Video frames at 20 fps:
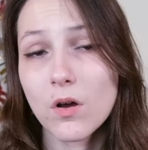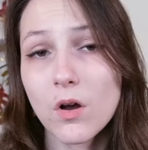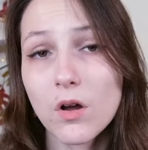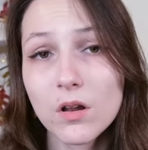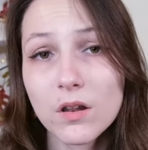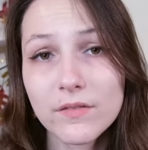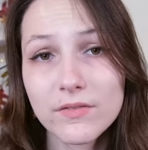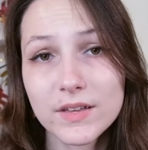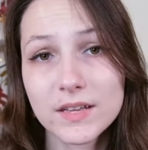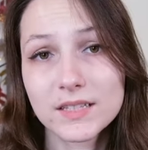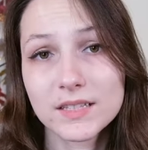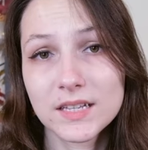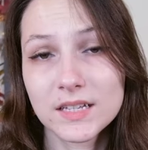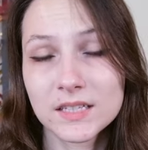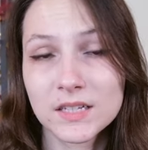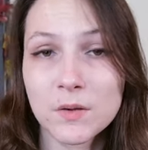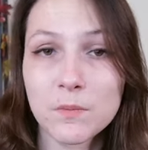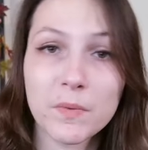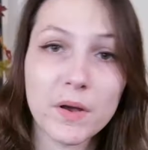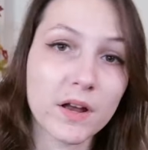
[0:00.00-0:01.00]
All of these
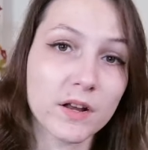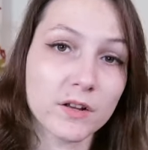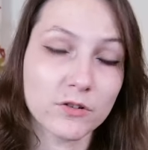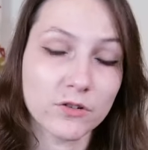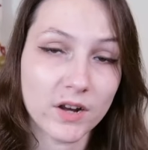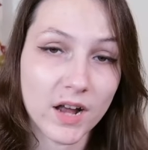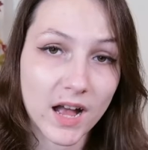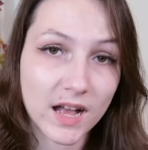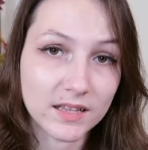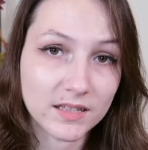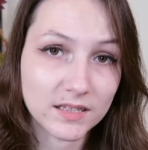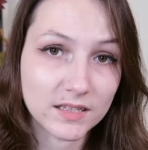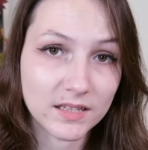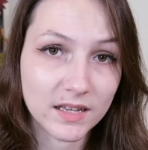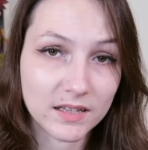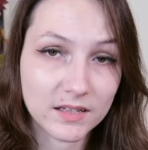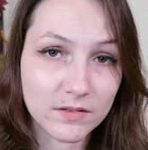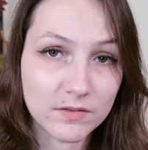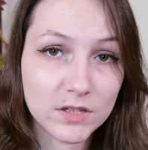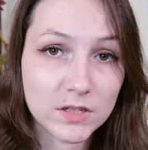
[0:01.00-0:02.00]
things combined, your cat's
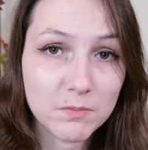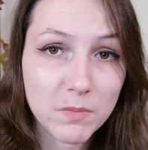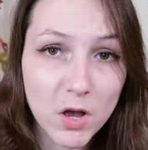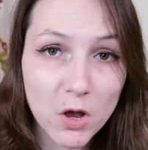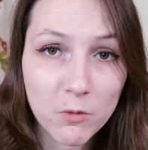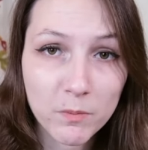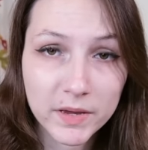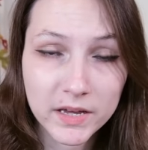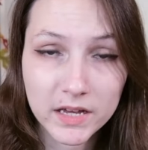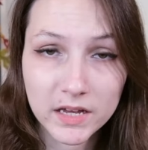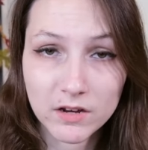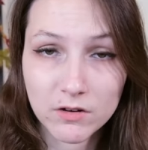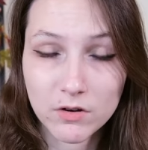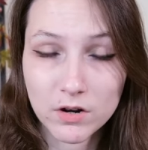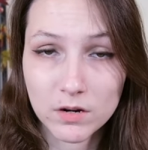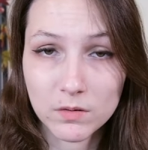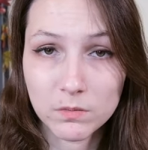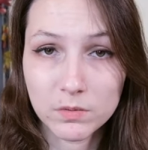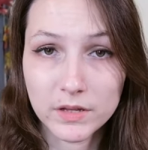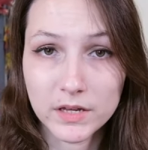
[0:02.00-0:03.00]
sense of smell being
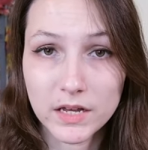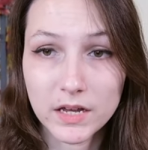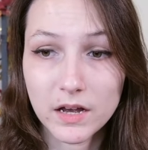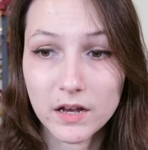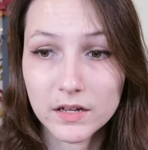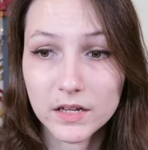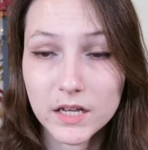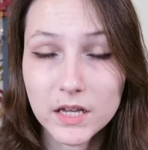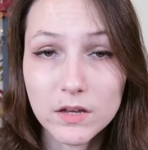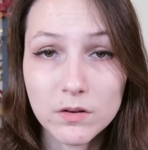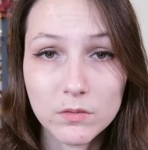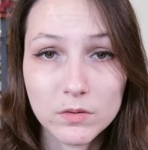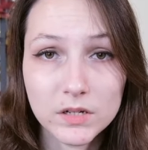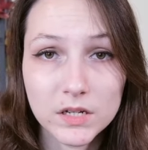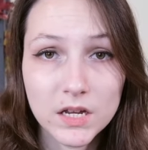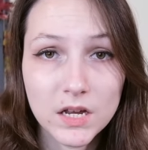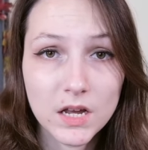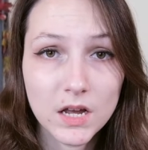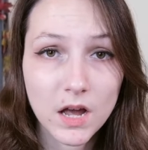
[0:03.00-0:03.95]
incredibly acute,